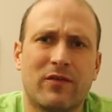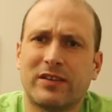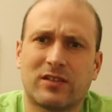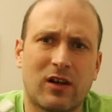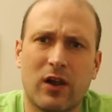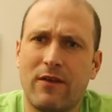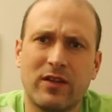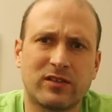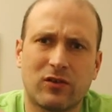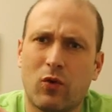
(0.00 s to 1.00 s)
The rest is
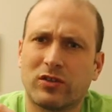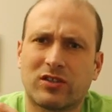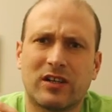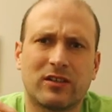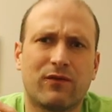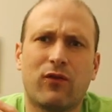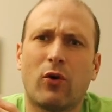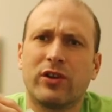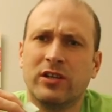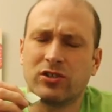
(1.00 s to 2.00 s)
everything is lower, starts at
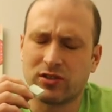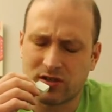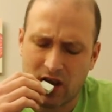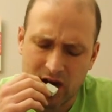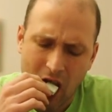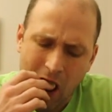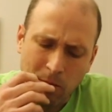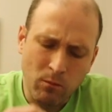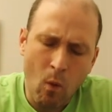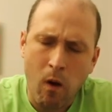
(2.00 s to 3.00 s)
40 inches height.
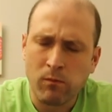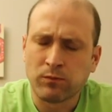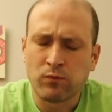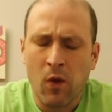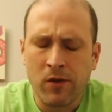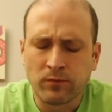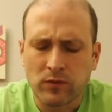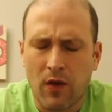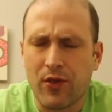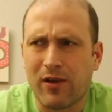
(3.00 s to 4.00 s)

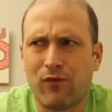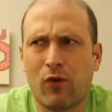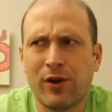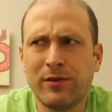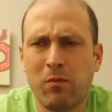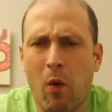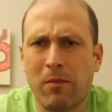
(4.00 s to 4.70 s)
I think 40?